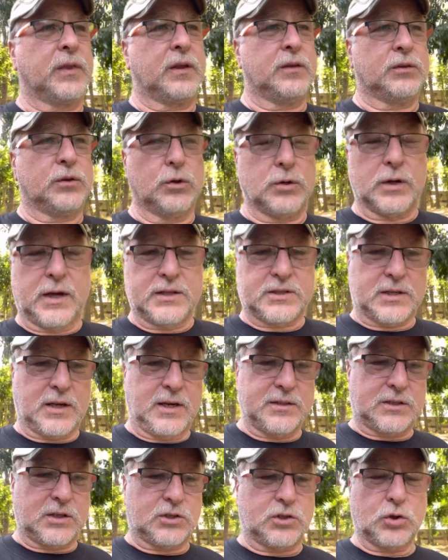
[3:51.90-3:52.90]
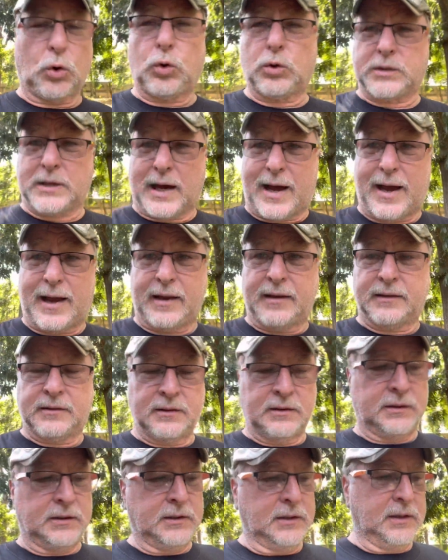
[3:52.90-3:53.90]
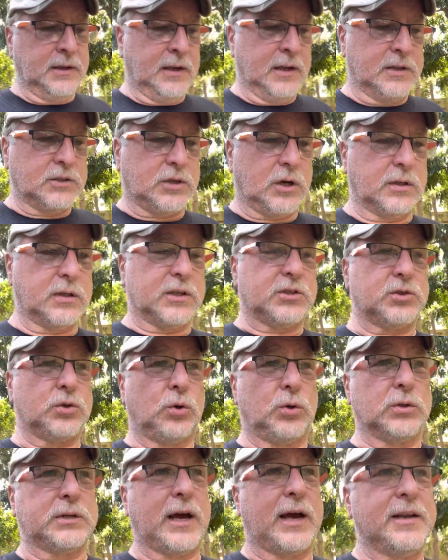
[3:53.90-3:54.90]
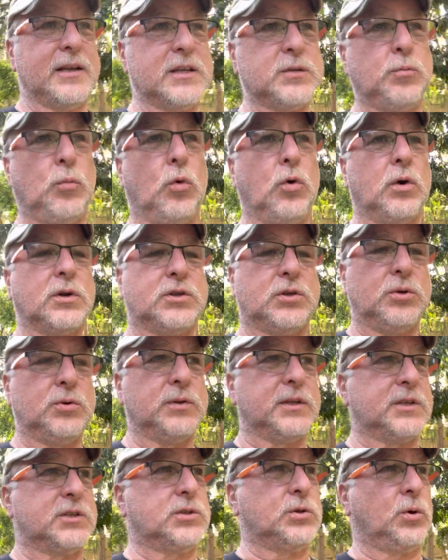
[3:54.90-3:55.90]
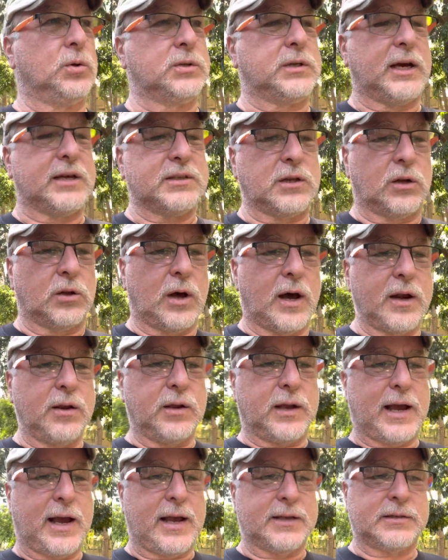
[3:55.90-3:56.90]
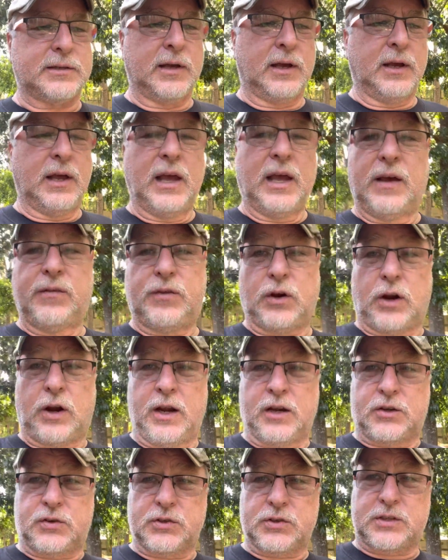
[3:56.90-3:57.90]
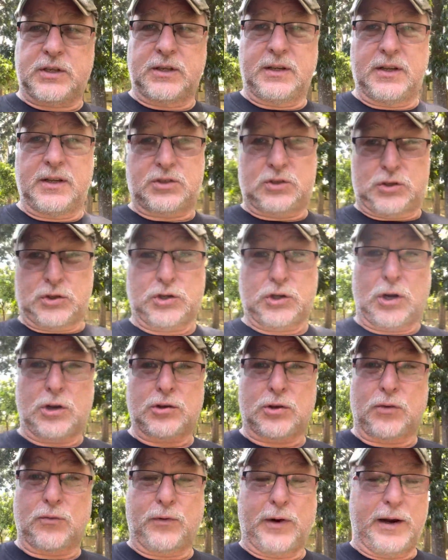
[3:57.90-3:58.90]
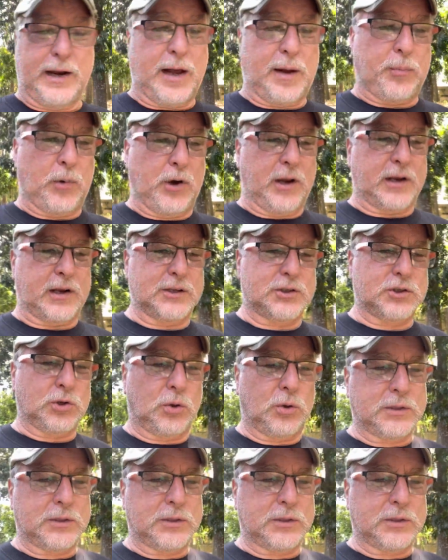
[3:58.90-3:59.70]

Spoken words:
it's a soul tie. It's called a soul tie. And there's more to this soul ties. And a lot of you guys, if you're interested in this, you should also read up on it, because soul